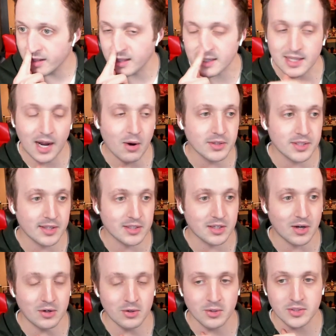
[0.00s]
Like that was his
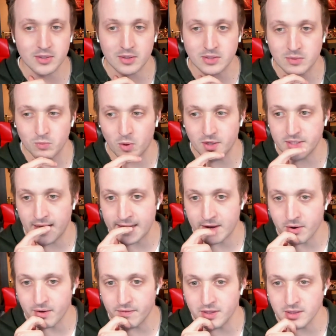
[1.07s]
goal, is to one day
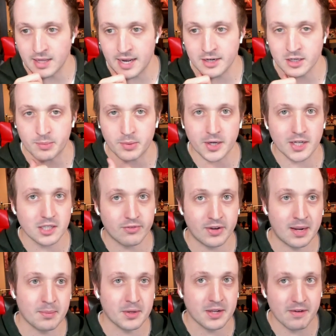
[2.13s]
go to Vinland and bring his
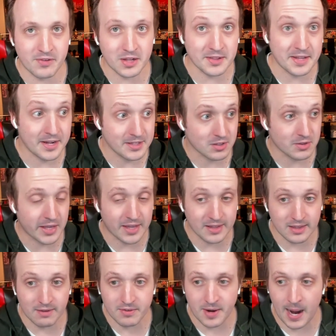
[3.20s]
family to Vinland so they can
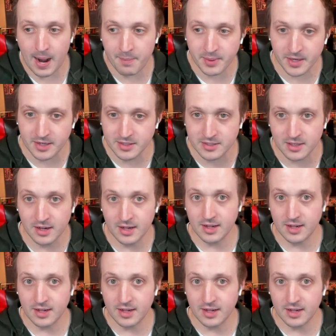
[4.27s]
live in happiness.